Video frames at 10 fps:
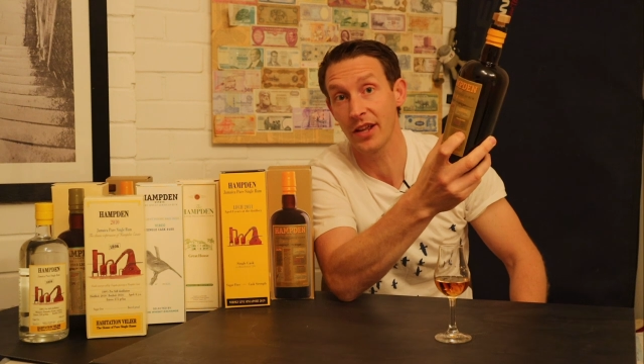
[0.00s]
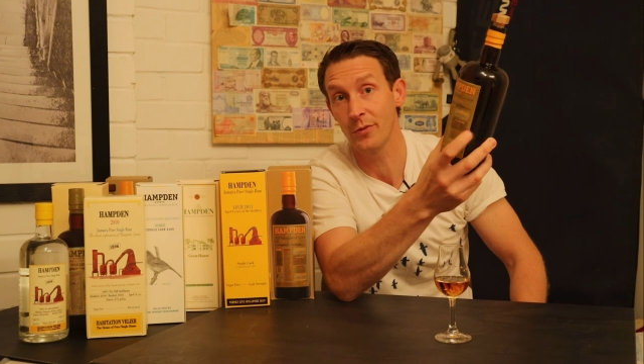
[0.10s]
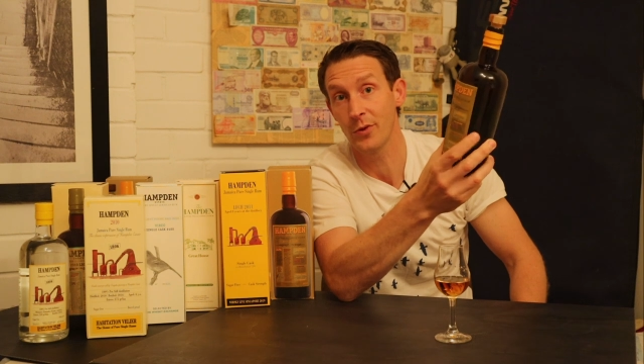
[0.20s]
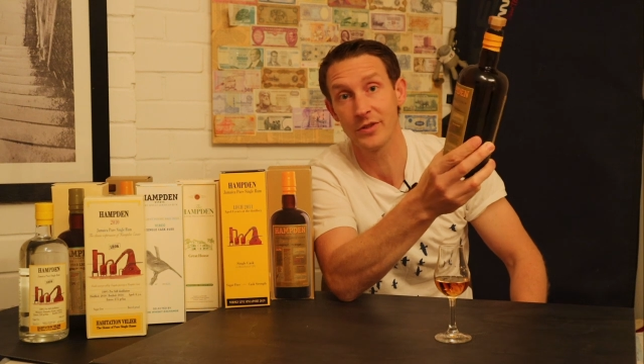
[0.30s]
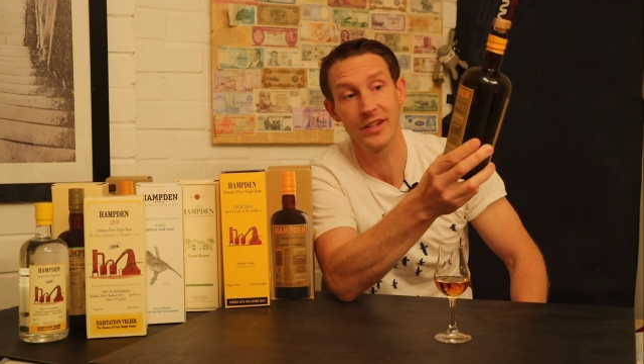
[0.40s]

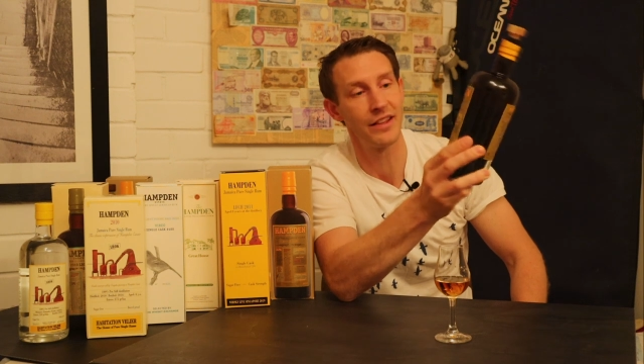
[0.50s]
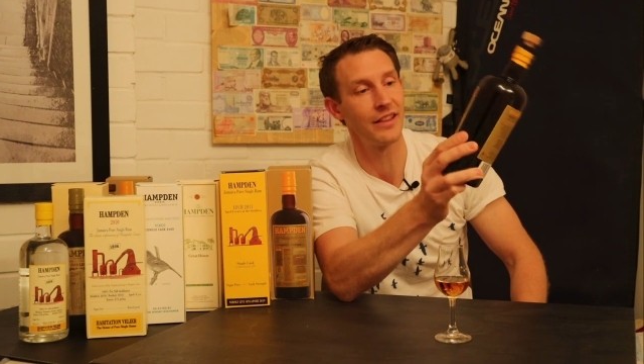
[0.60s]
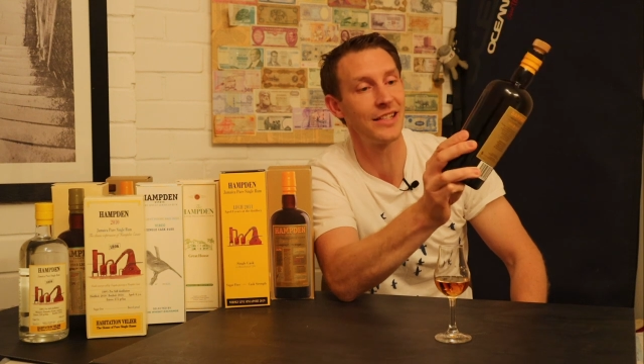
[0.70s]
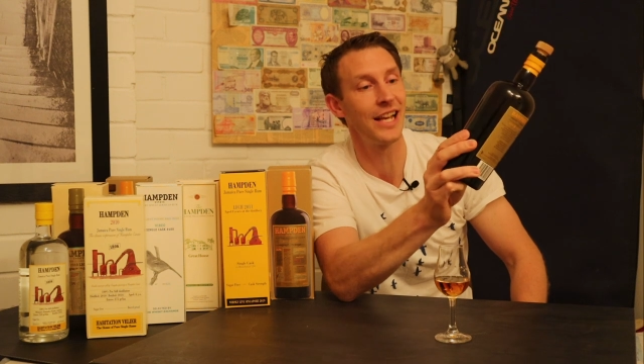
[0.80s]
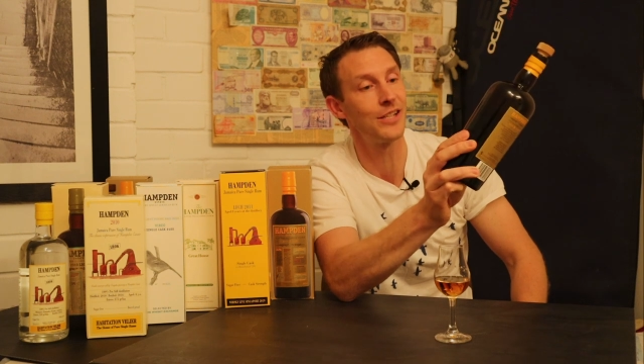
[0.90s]
other water.
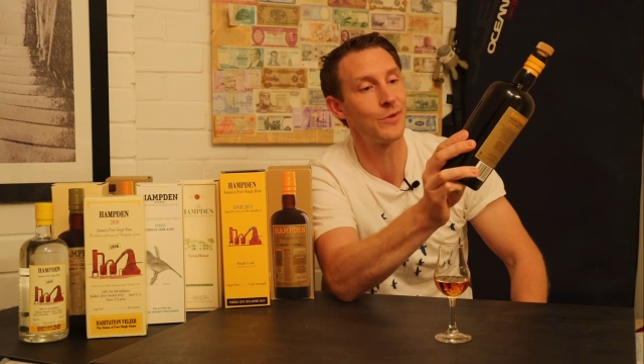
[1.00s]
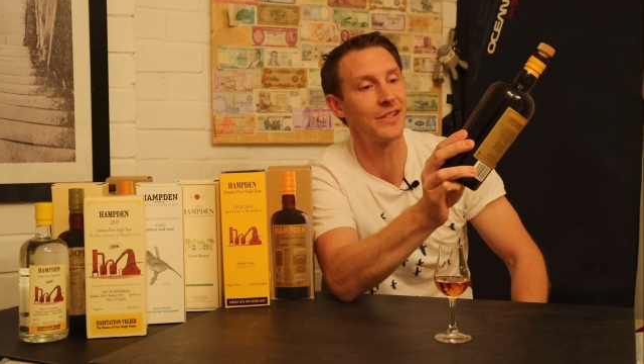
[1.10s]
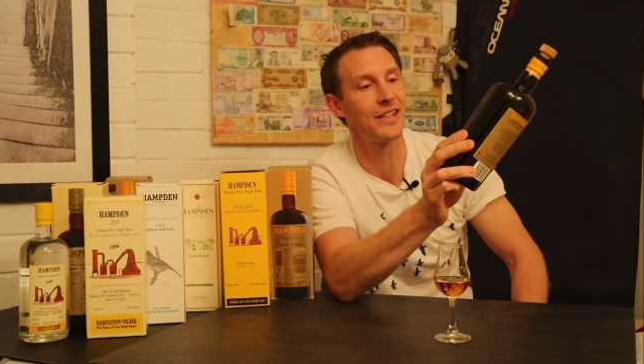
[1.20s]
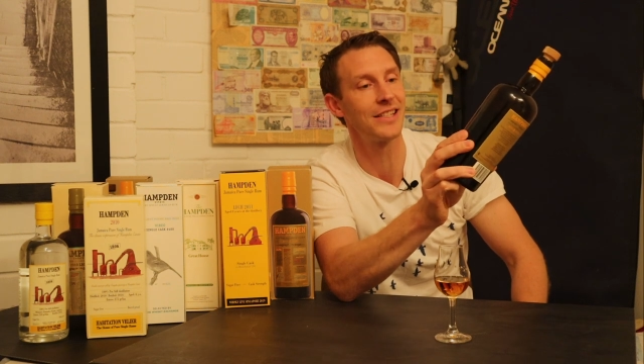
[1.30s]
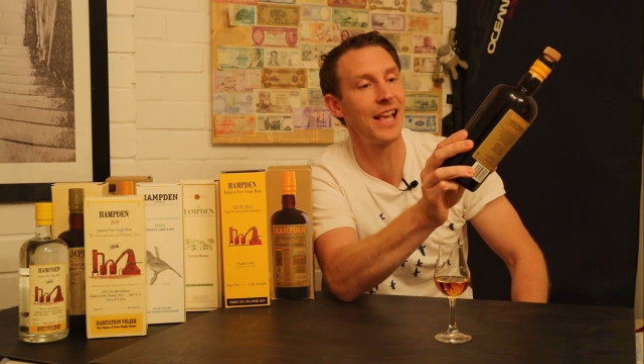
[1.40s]
The taste
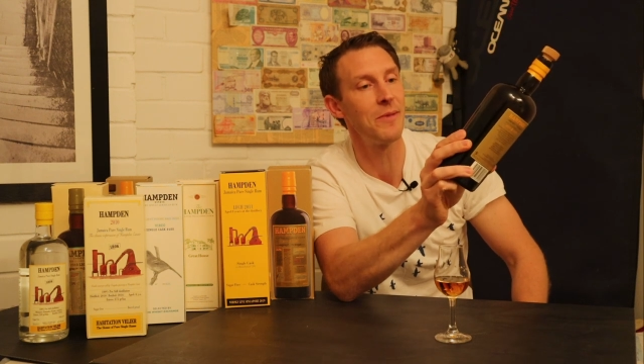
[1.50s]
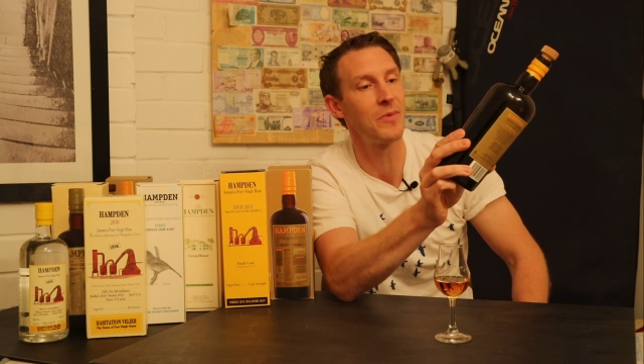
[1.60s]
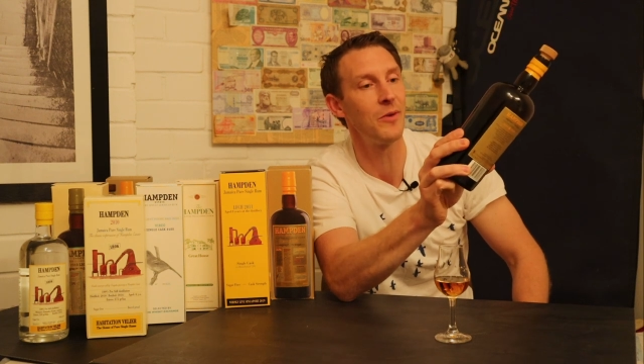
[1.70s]
wasn't the same.